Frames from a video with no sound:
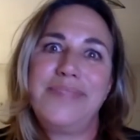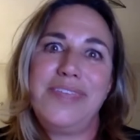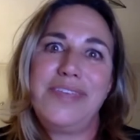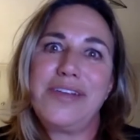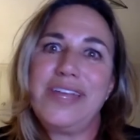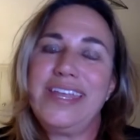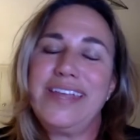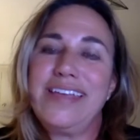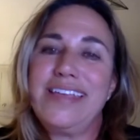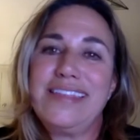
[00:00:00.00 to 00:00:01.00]
you're
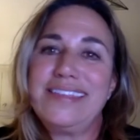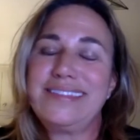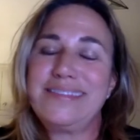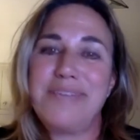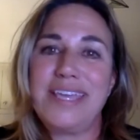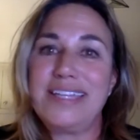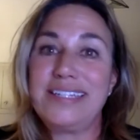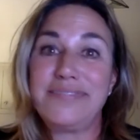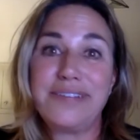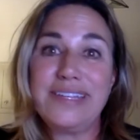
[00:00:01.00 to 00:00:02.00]
in this to make a
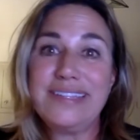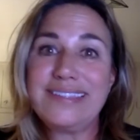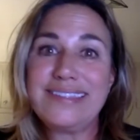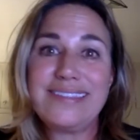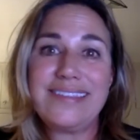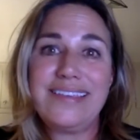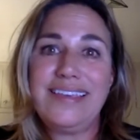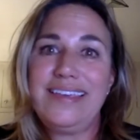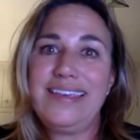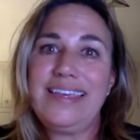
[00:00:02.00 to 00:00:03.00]
difference.
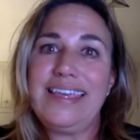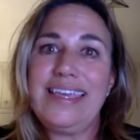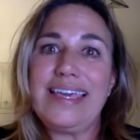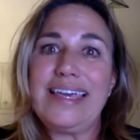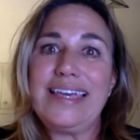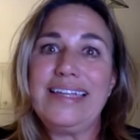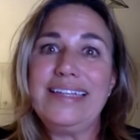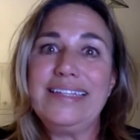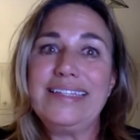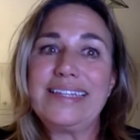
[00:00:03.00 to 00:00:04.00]

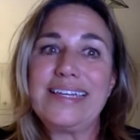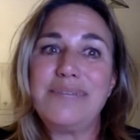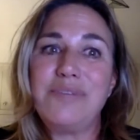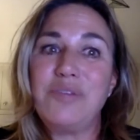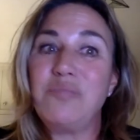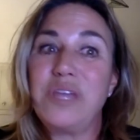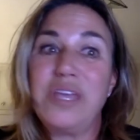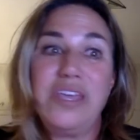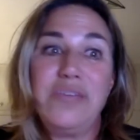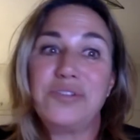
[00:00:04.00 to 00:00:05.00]
And
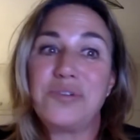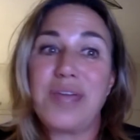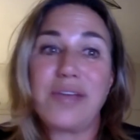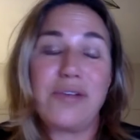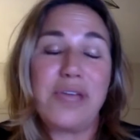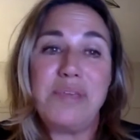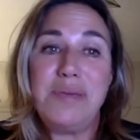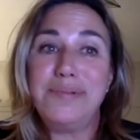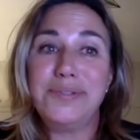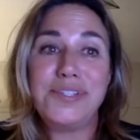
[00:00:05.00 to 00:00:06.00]
you attract great
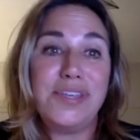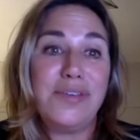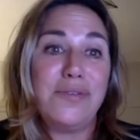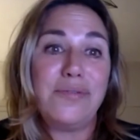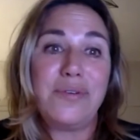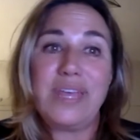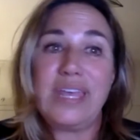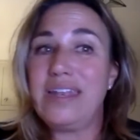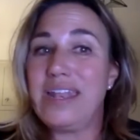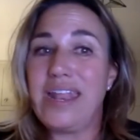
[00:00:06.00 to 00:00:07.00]
people to you
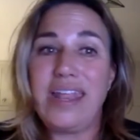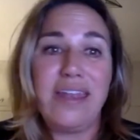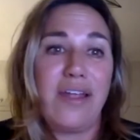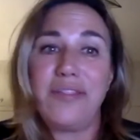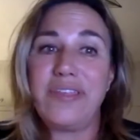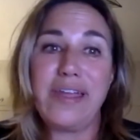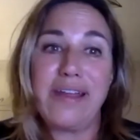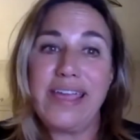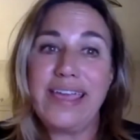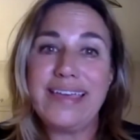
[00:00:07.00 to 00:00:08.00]
in all the
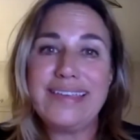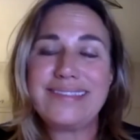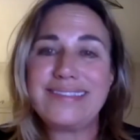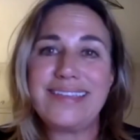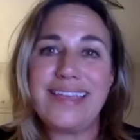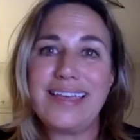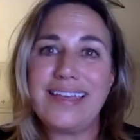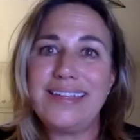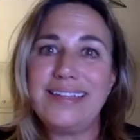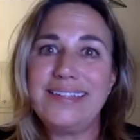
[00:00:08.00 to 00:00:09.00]
areas.
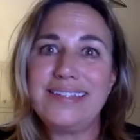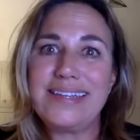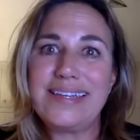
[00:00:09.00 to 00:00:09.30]
And